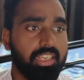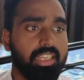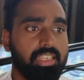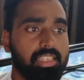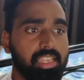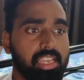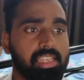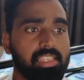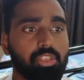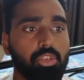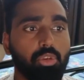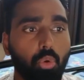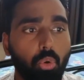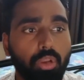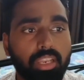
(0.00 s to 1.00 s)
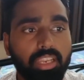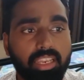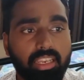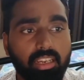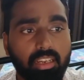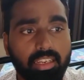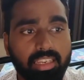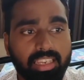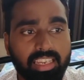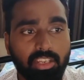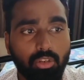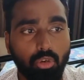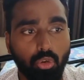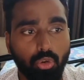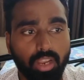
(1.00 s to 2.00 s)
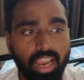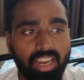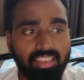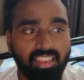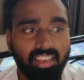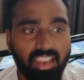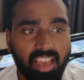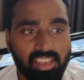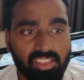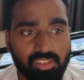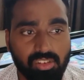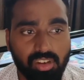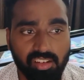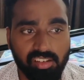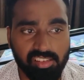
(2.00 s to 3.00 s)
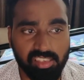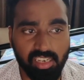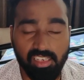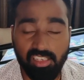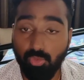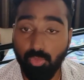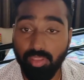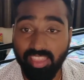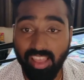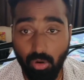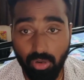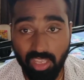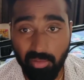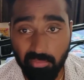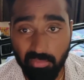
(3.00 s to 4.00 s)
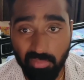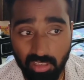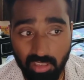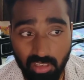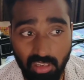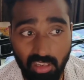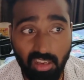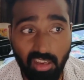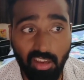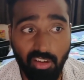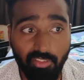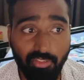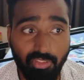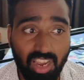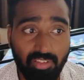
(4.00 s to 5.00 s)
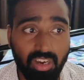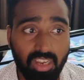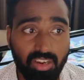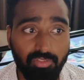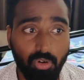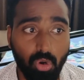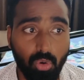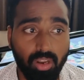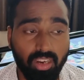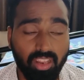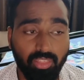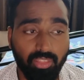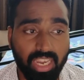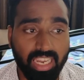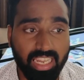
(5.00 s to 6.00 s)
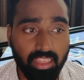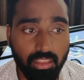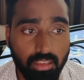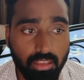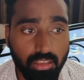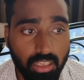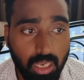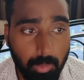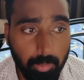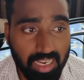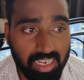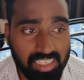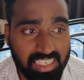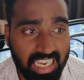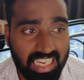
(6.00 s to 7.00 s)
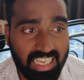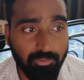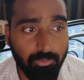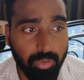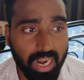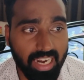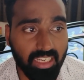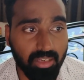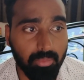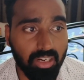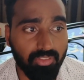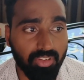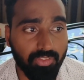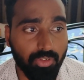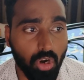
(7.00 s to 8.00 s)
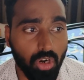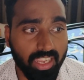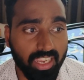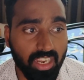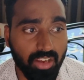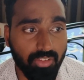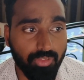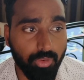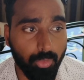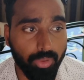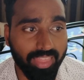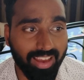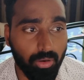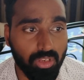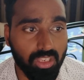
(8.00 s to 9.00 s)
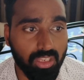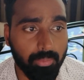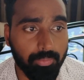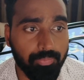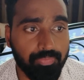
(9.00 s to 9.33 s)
He says you only need to look at the last three results without him 5 1, 4 1, and 3 0. Players can leave Brighton, but we've got enough without them.